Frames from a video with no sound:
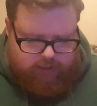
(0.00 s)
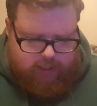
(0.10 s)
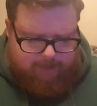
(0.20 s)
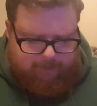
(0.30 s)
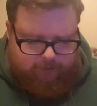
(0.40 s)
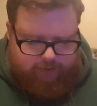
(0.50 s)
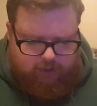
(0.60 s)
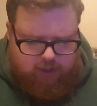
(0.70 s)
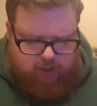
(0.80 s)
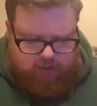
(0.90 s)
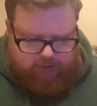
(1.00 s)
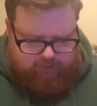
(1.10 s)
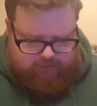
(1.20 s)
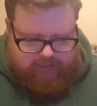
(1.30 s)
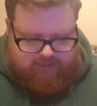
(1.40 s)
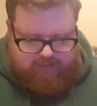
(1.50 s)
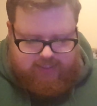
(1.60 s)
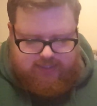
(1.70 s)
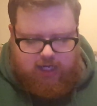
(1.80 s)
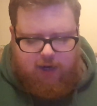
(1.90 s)
Number 3 on this
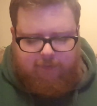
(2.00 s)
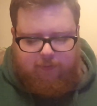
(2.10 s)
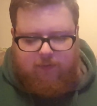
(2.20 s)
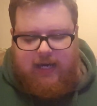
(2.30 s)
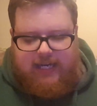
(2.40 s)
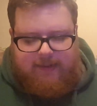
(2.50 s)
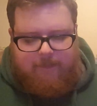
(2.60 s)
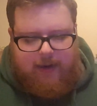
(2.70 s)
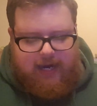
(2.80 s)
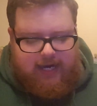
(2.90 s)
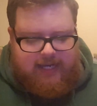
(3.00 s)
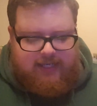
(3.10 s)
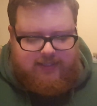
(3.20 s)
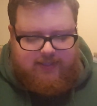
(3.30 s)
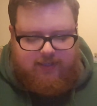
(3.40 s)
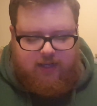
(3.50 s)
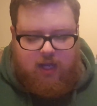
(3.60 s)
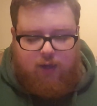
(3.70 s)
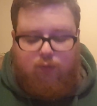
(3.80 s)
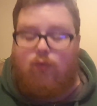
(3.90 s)
list, overrated man's
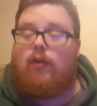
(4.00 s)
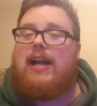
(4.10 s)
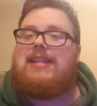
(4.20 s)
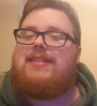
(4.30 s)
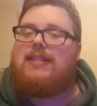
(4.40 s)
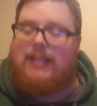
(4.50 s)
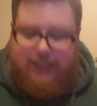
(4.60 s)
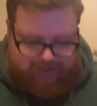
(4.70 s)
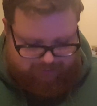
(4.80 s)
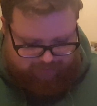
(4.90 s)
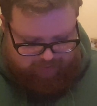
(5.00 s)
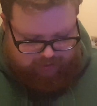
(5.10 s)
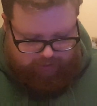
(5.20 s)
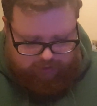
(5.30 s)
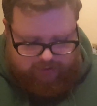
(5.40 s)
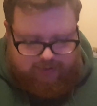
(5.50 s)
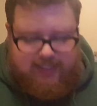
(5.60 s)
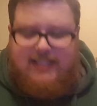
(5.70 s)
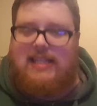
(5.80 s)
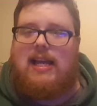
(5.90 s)
wrestler.
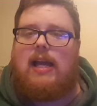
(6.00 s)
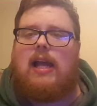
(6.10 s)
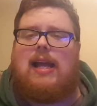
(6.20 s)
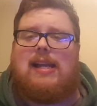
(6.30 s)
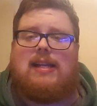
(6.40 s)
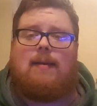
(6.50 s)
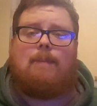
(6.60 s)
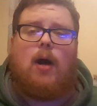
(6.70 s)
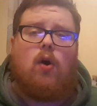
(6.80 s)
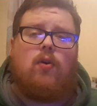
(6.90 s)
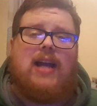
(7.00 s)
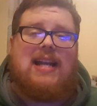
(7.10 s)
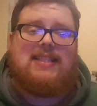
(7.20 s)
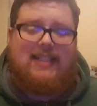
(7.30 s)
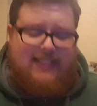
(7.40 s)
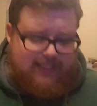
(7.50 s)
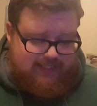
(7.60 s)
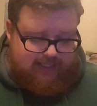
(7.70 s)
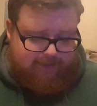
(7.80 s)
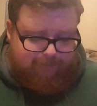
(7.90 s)
This poll got
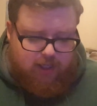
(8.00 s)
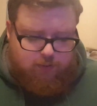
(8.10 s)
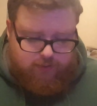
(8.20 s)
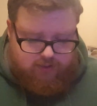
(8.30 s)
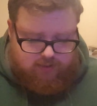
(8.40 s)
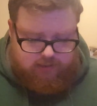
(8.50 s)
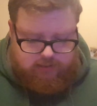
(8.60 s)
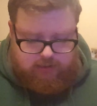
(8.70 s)
66 votes.